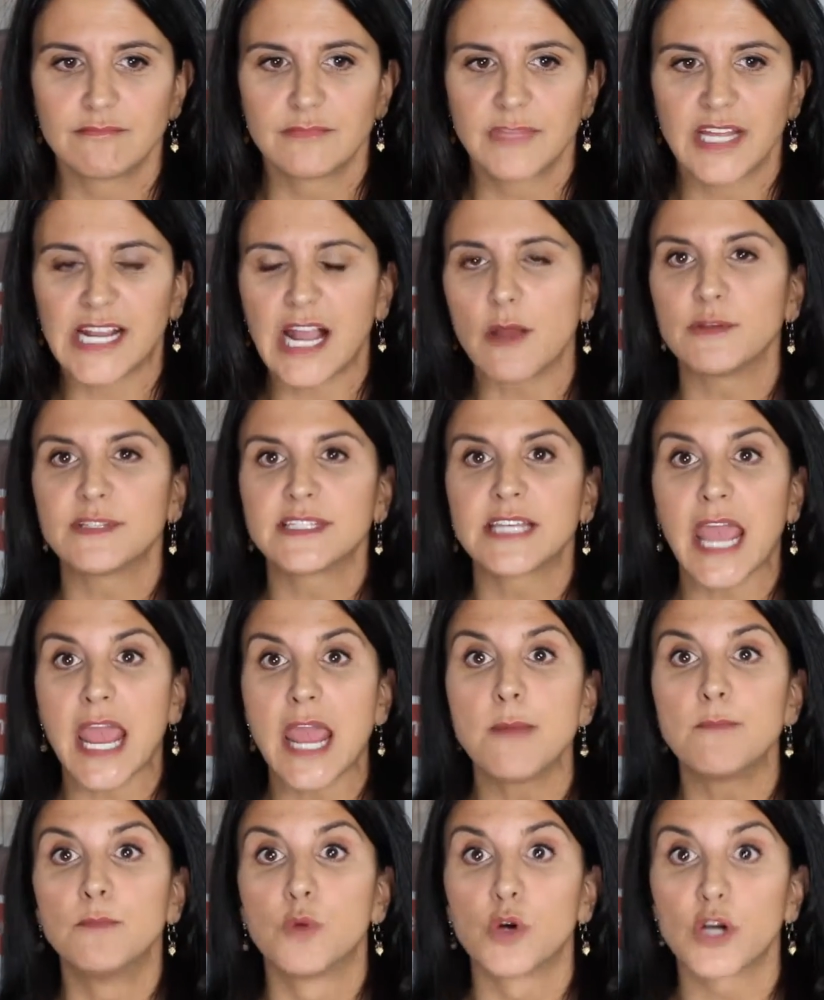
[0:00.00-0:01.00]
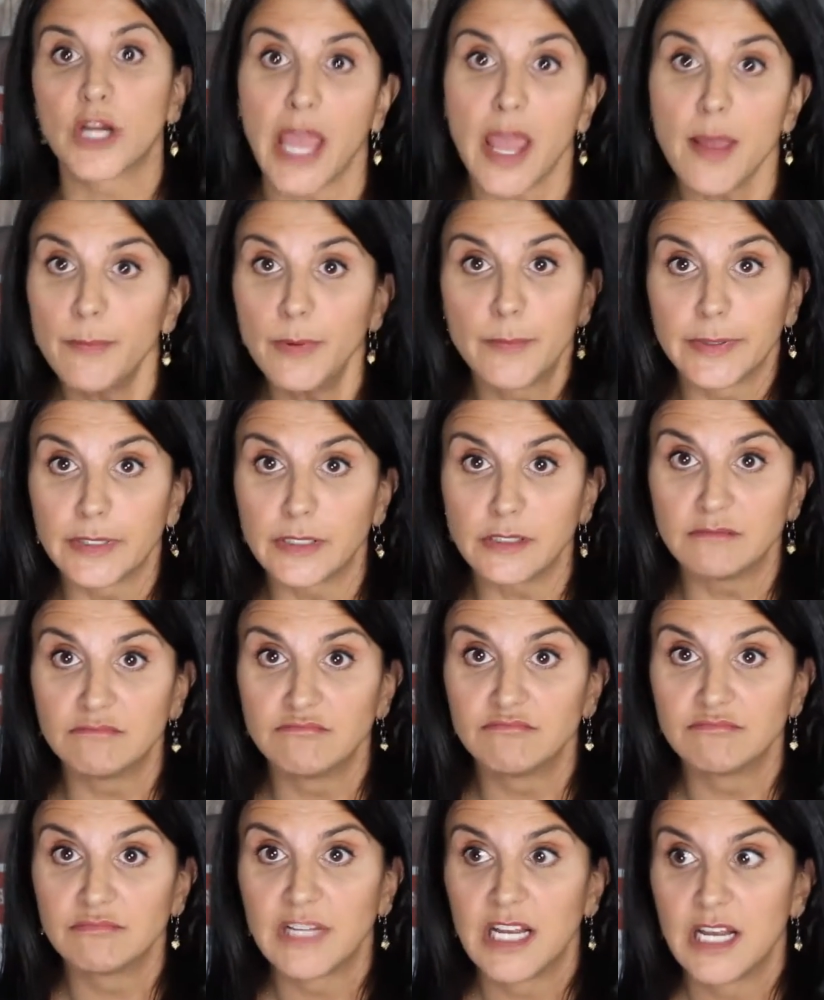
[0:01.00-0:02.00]
like I was cap more capable.
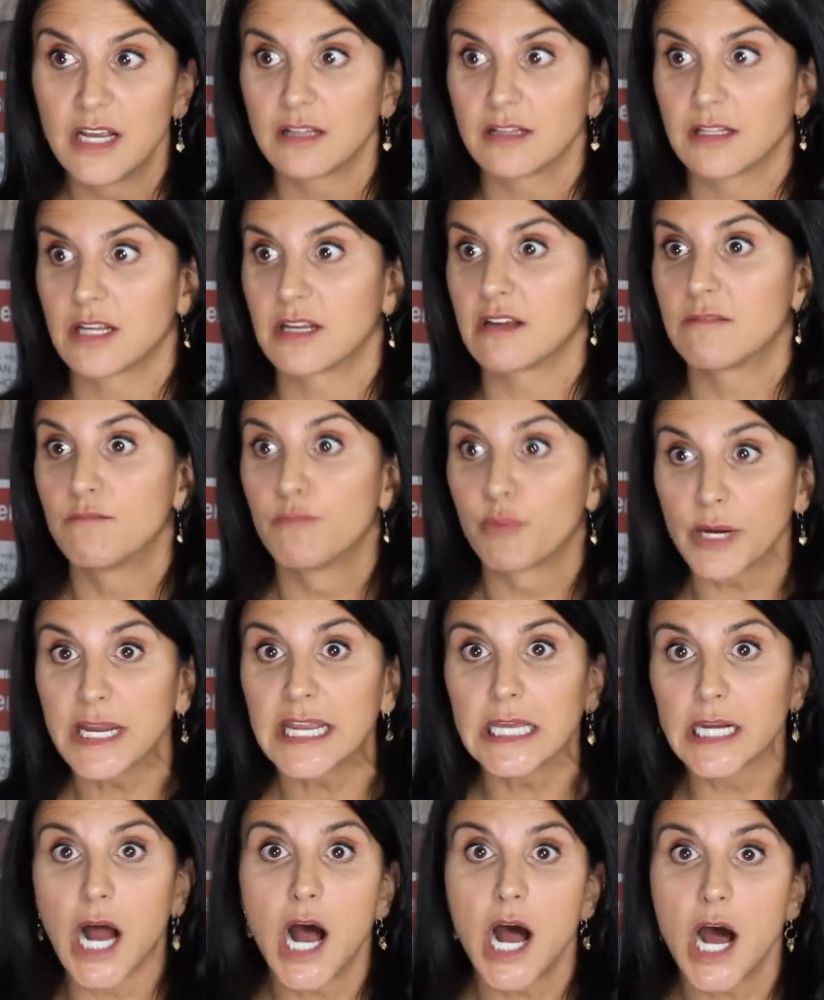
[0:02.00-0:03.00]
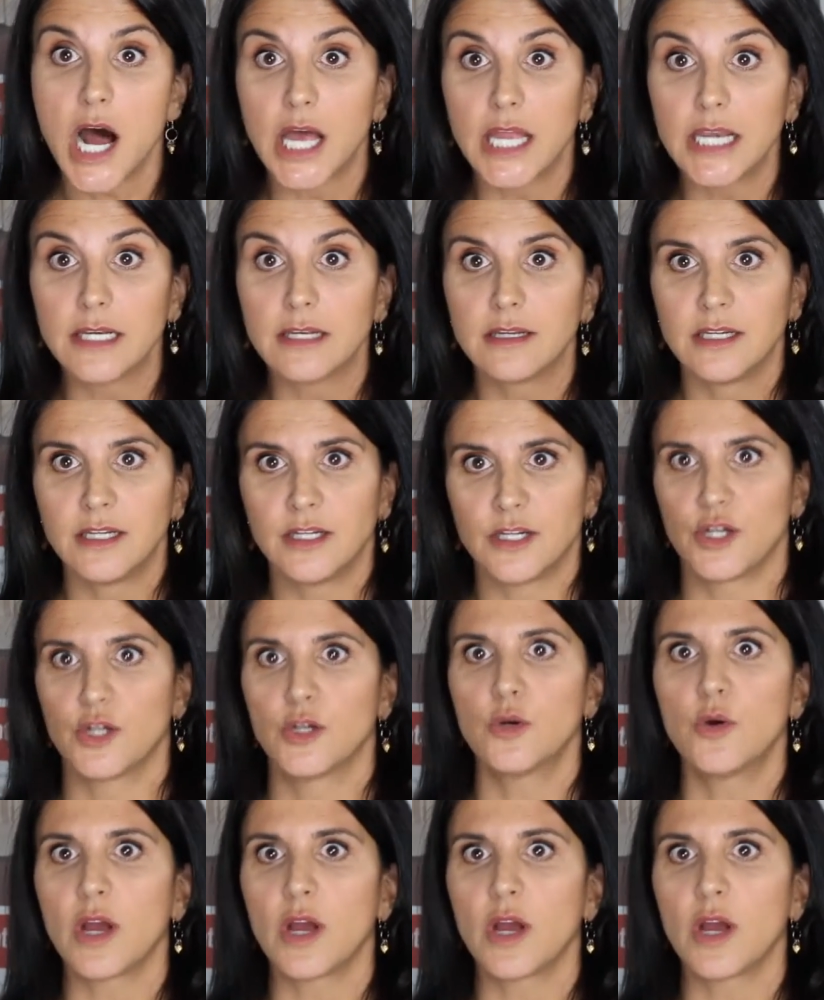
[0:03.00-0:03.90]
Like bring it on, you know.